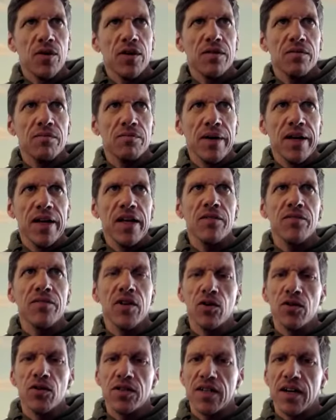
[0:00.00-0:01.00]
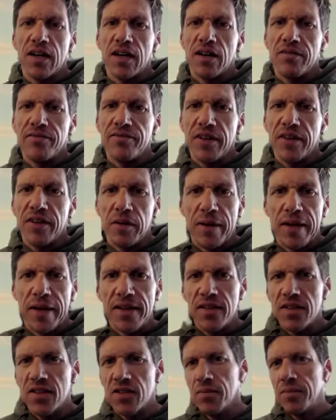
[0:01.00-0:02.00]
many of those are
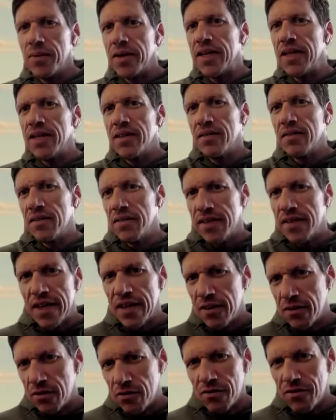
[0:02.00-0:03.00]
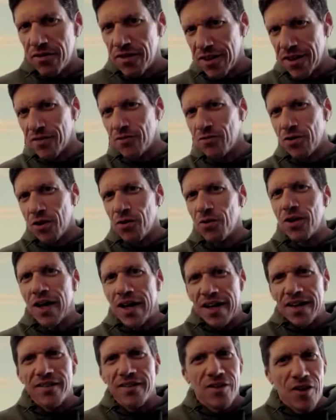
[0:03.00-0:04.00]
filamentous, so they grow
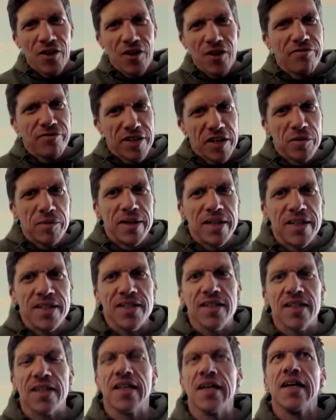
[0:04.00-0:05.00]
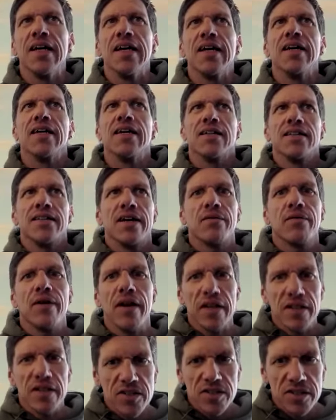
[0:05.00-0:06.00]
like long filaments, and they're
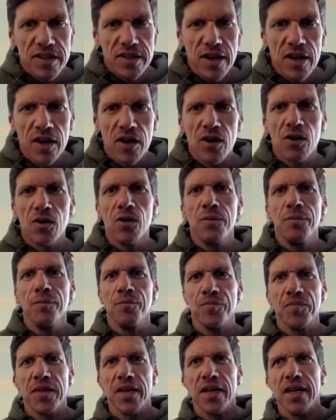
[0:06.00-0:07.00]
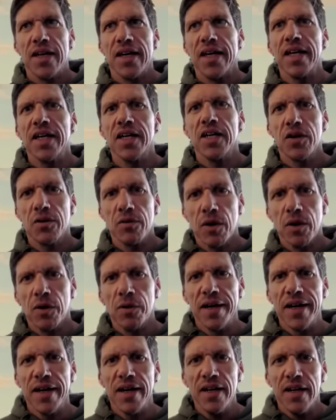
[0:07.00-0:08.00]
very slow in
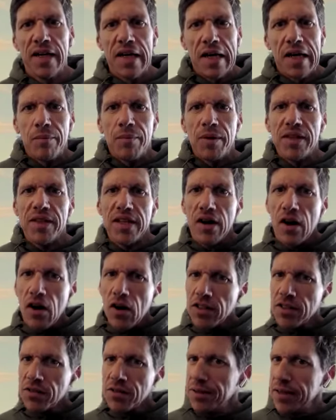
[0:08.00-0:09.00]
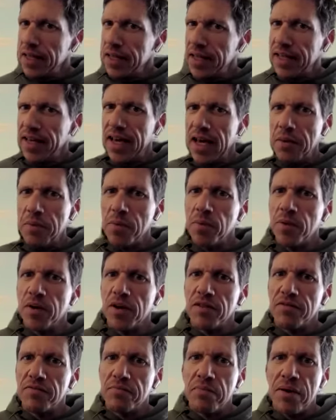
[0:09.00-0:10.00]
growing, but they're also really capable
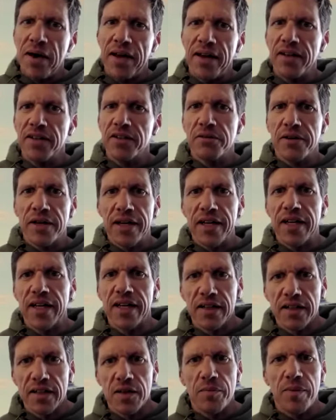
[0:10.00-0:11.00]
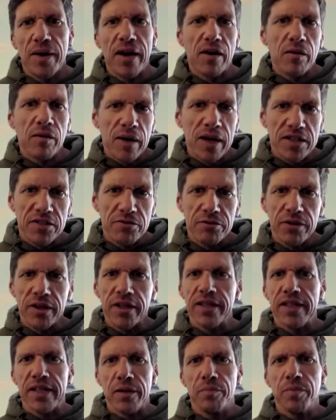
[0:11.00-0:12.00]
of penetrating the biomass really
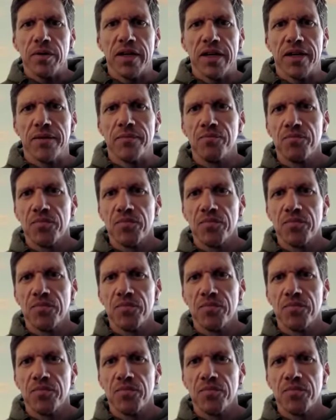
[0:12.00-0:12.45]
deeply.